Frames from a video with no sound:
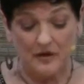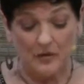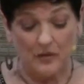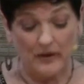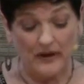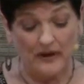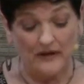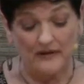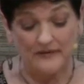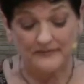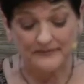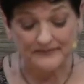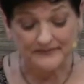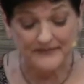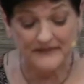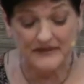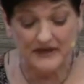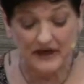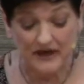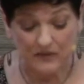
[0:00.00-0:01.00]
Well,
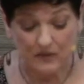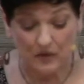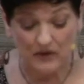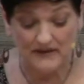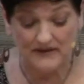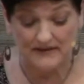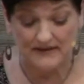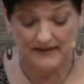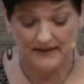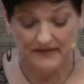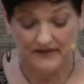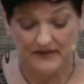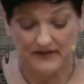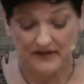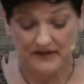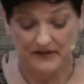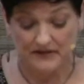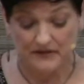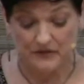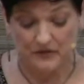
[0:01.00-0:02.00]
time was leaving
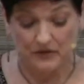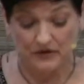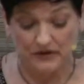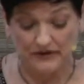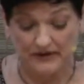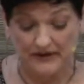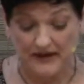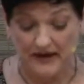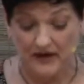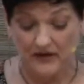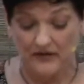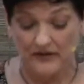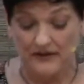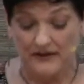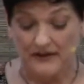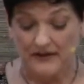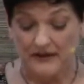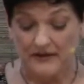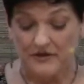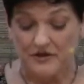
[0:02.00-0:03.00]
Nita's world now,
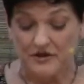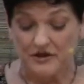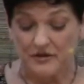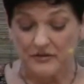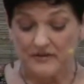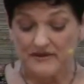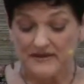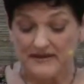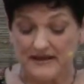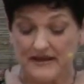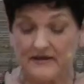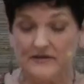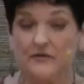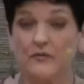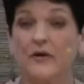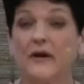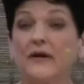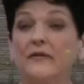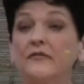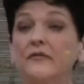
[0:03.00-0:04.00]
and she was days
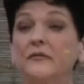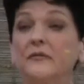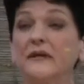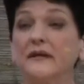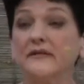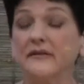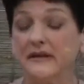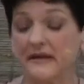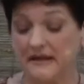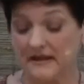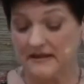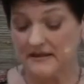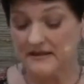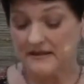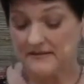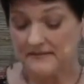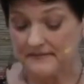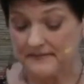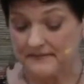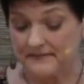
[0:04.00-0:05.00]
away from leaving it.
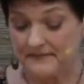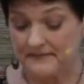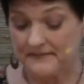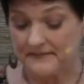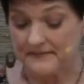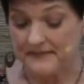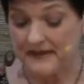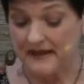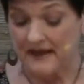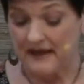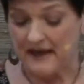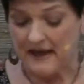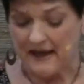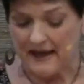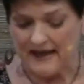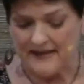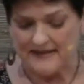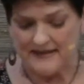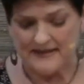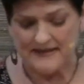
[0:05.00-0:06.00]

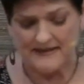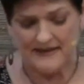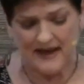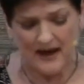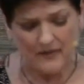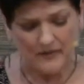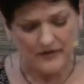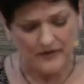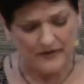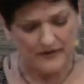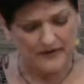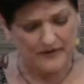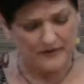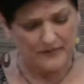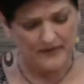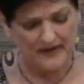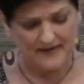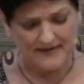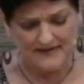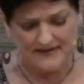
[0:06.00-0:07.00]
As I sat with her at the
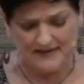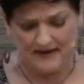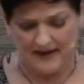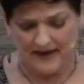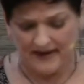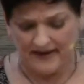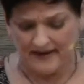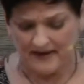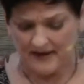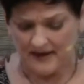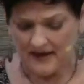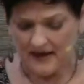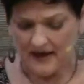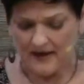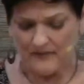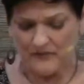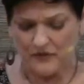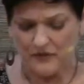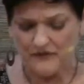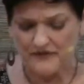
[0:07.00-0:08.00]
bedside,
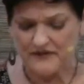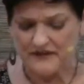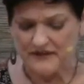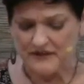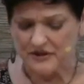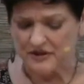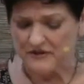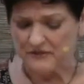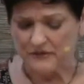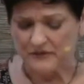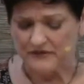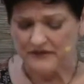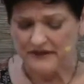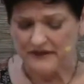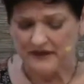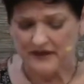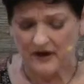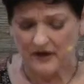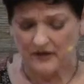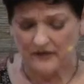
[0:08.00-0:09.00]
she moved
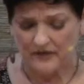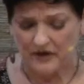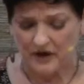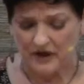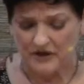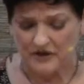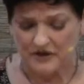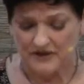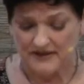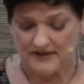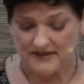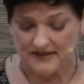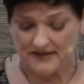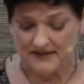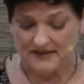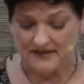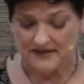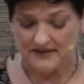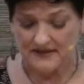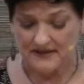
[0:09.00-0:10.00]
in and out of
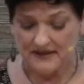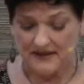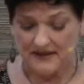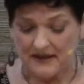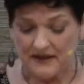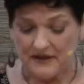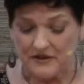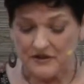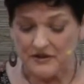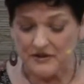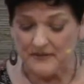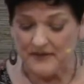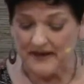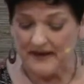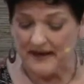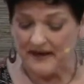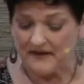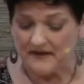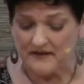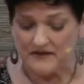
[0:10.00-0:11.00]
consciousness. She
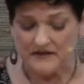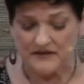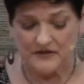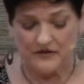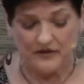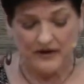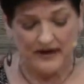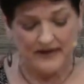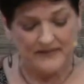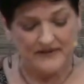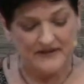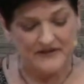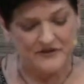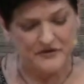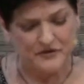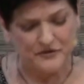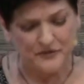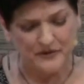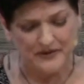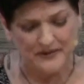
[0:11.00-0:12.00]
began to describe this
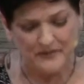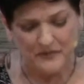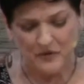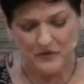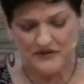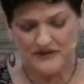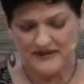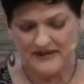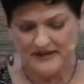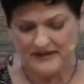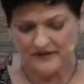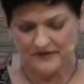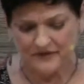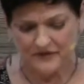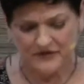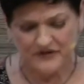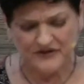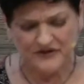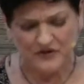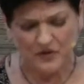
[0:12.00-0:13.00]
dream motif of
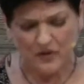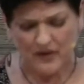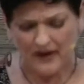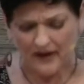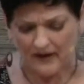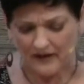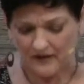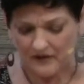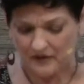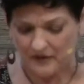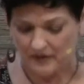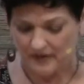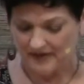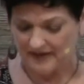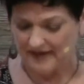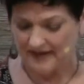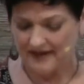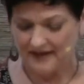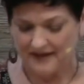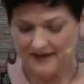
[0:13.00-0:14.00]
hers so
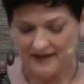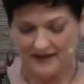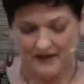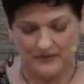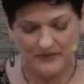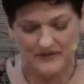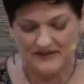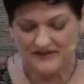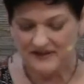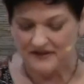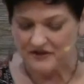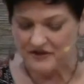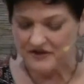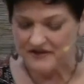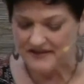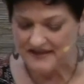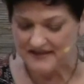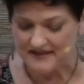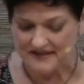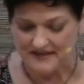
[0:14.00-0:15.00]
eloquently and with
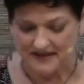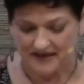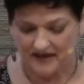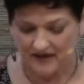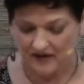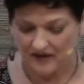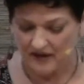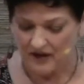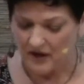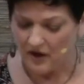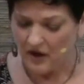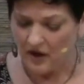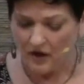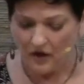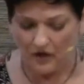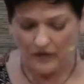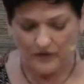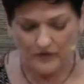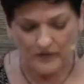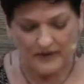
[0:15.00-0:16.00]
such detail,
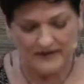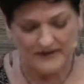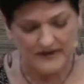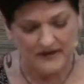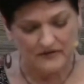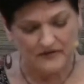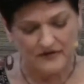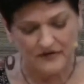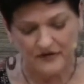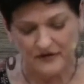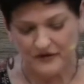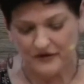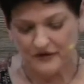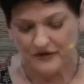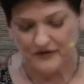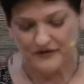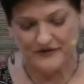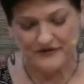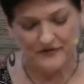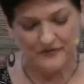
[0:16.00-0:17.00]
all the way down to the
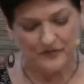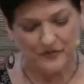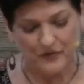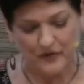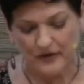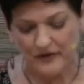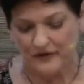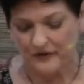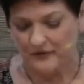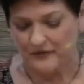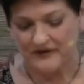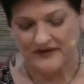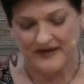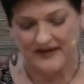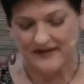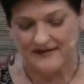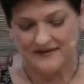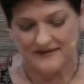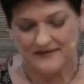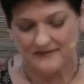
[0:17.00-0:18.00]
curtains embroidered with
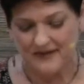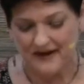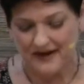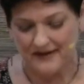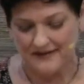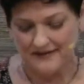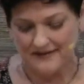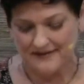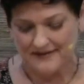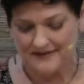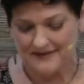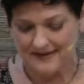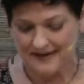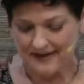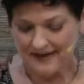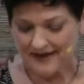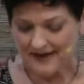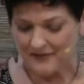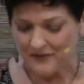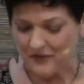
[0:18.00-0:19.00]
dancing maidens
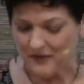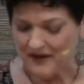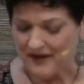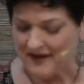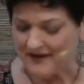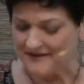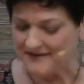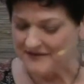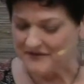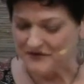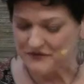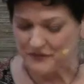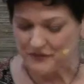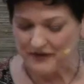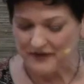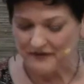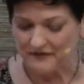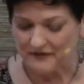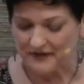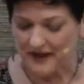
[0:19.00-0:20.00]
and bouquets of
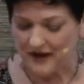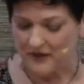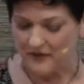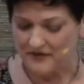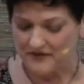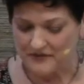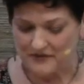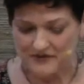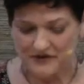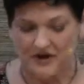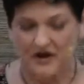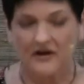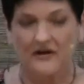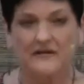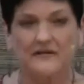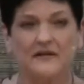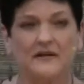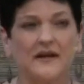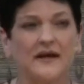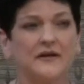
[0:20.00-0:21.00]
spring flowers which hung
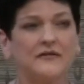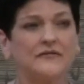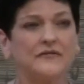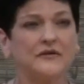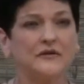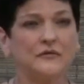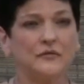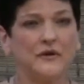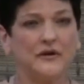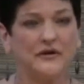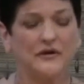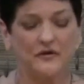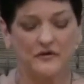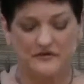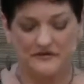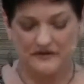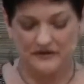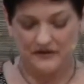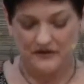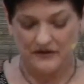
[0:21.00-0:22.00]
in the light-filled
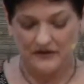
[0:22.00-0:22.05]
windows.